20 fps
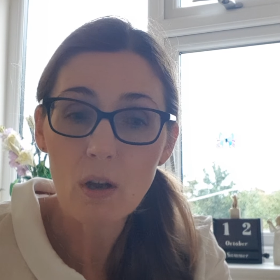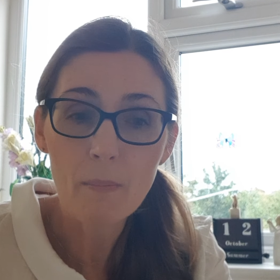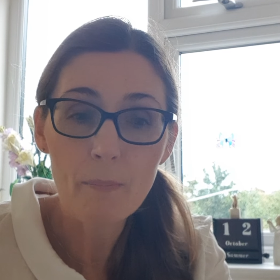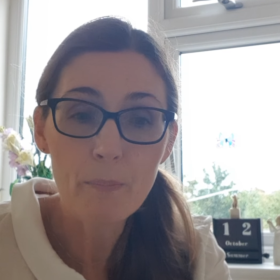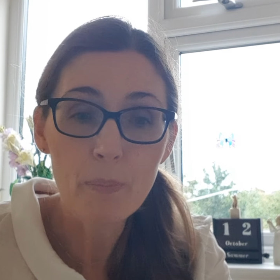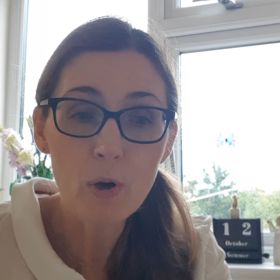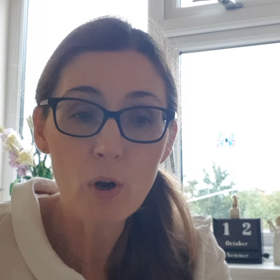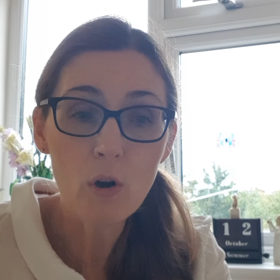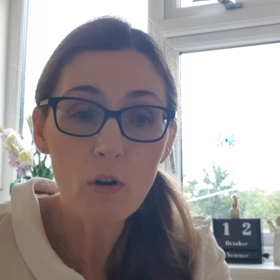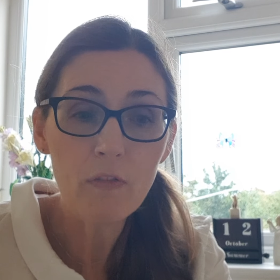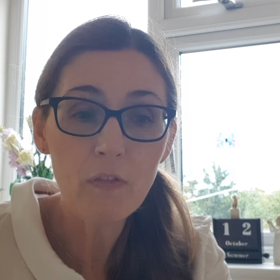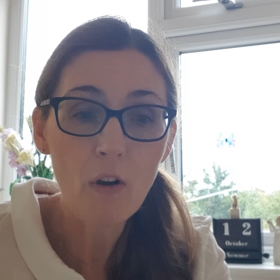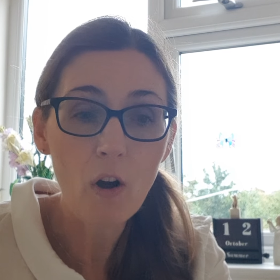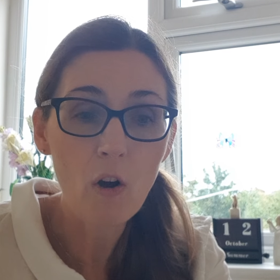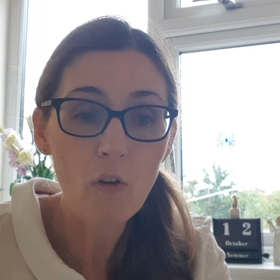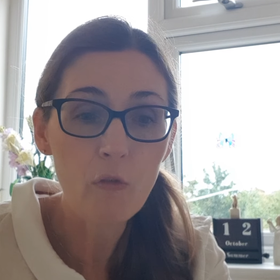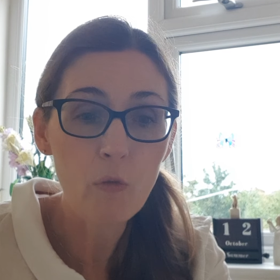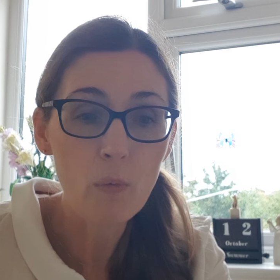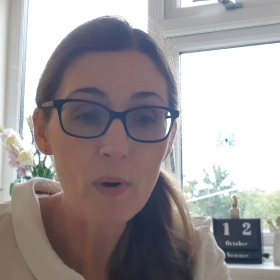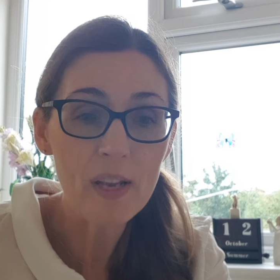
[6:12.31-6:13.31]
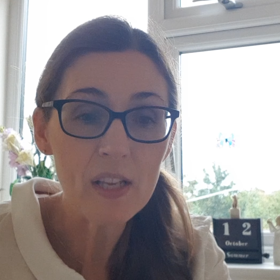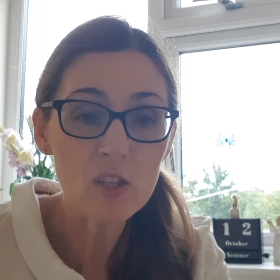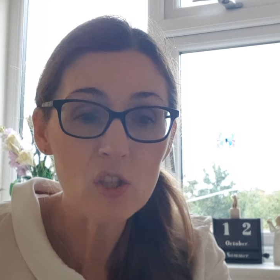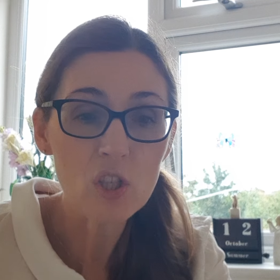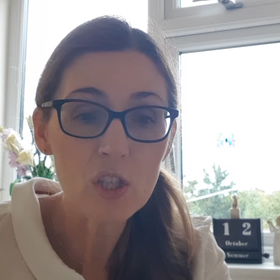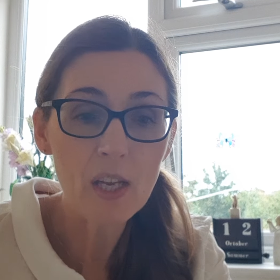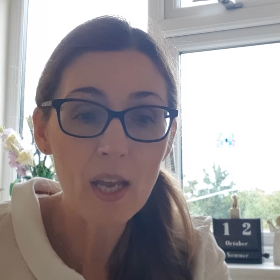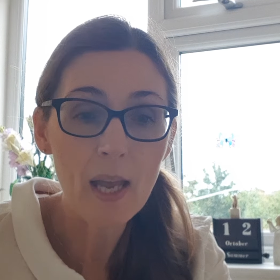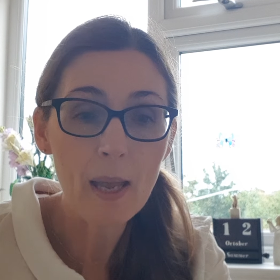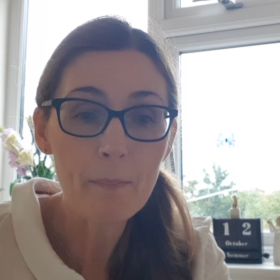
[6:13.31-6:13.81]
both of
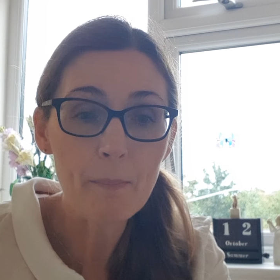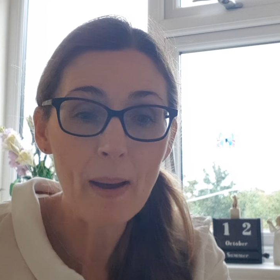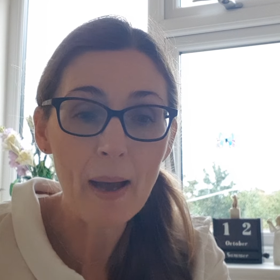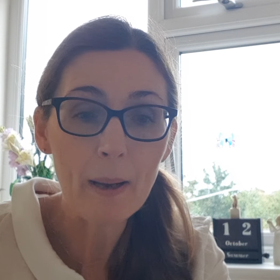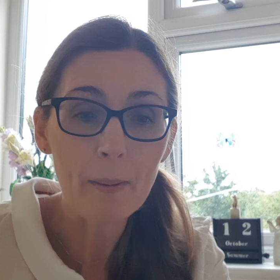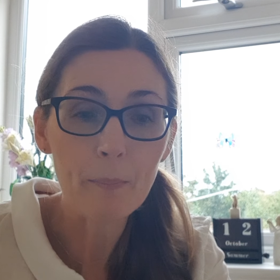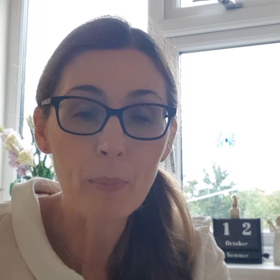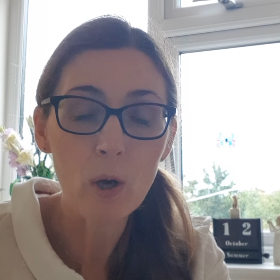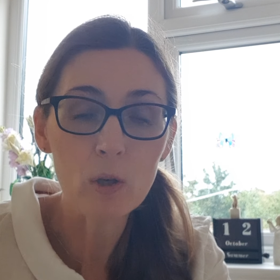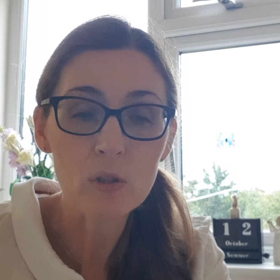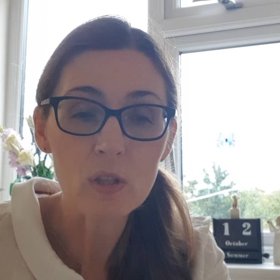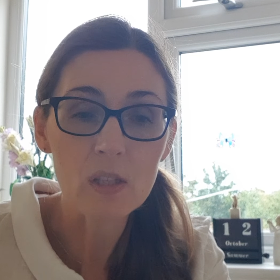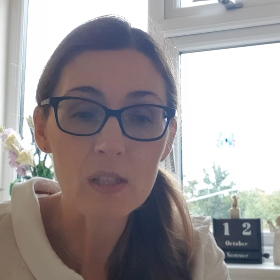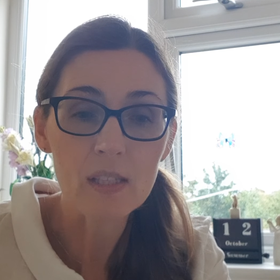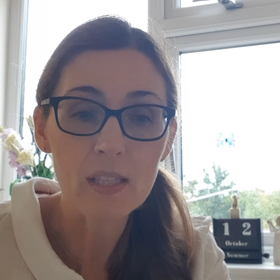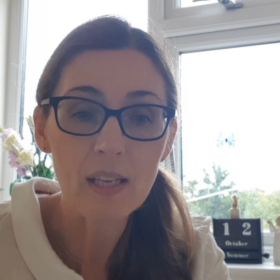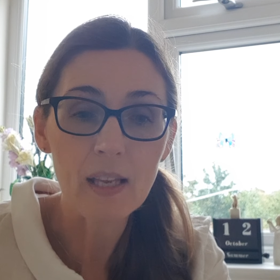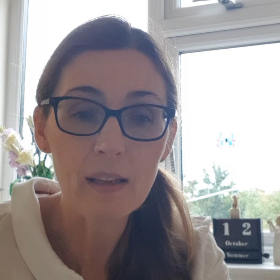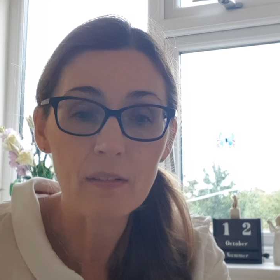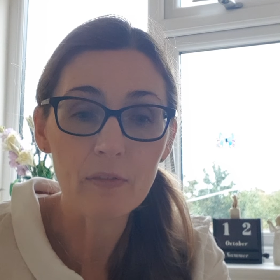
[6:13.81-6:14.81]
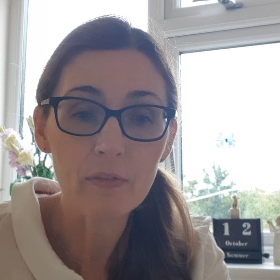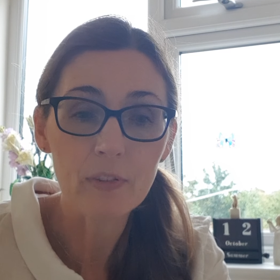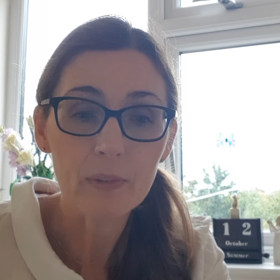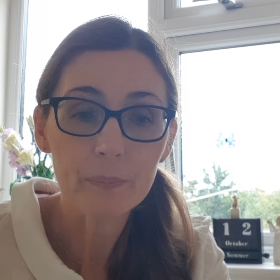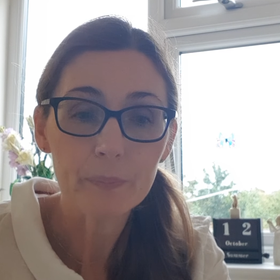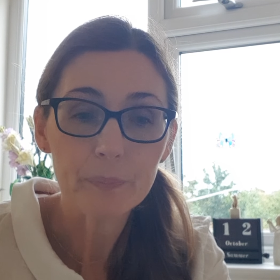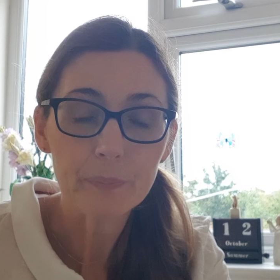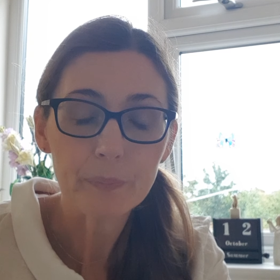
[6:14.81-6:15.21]
which came back positive.